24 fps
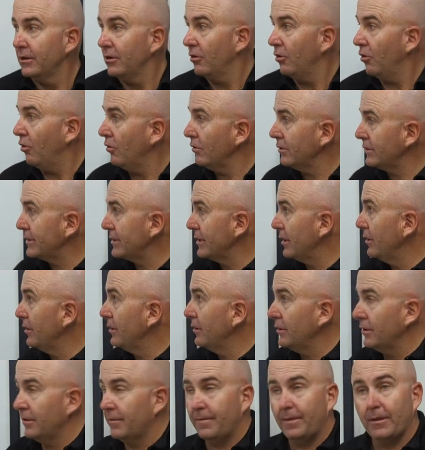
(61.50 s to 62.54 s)

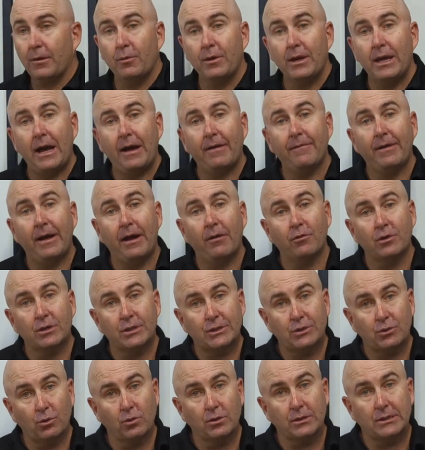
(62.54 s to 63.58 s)
Also, we have our
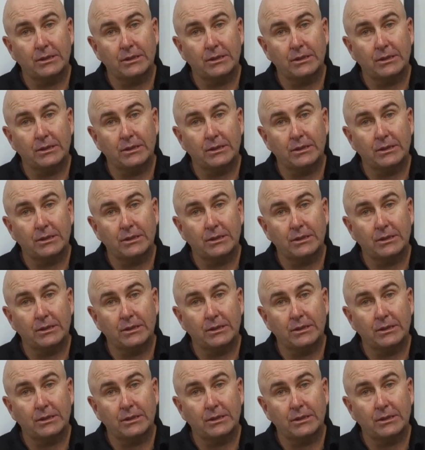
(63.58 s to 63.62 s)
Restore